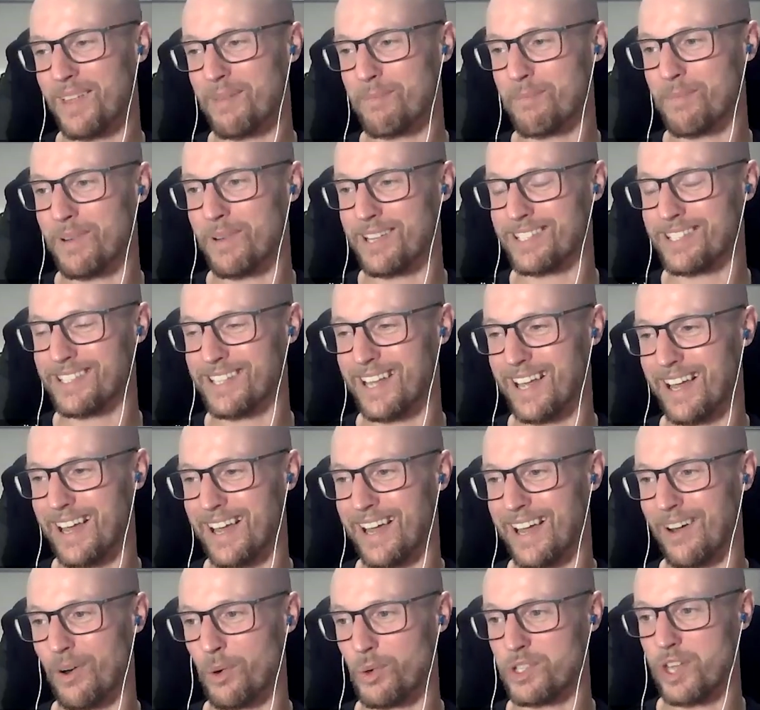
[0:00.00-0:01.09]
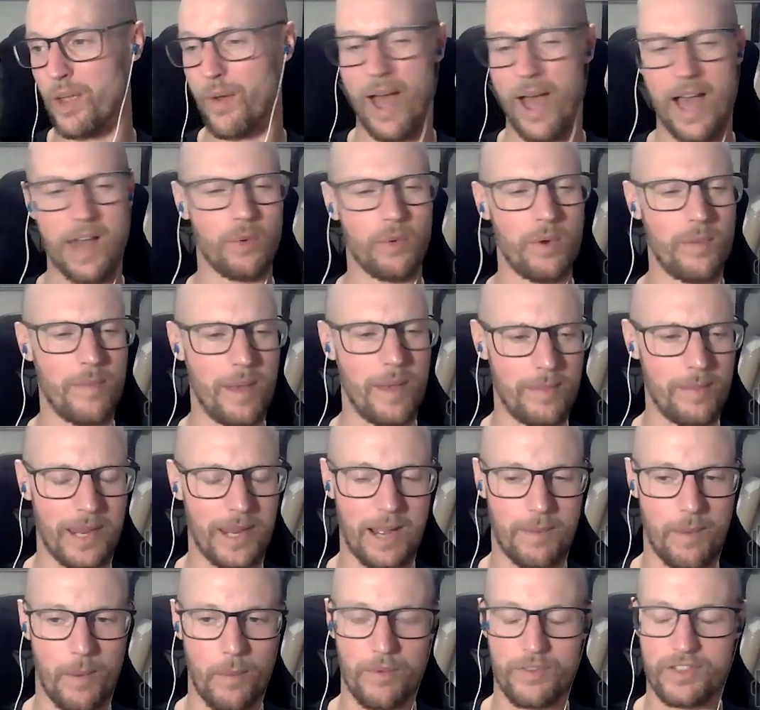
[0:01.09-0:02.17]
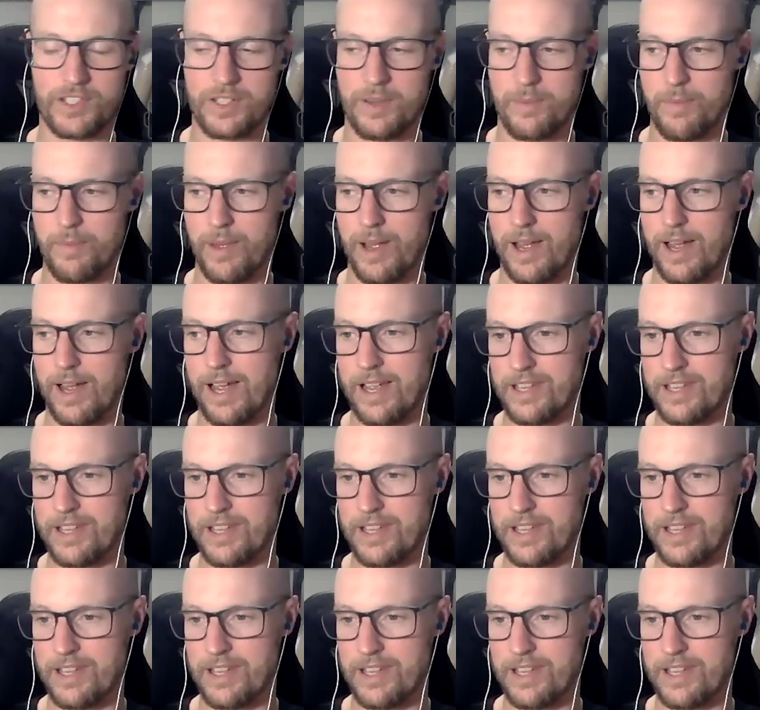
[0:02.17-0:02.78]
But also, how do we maybe come up with some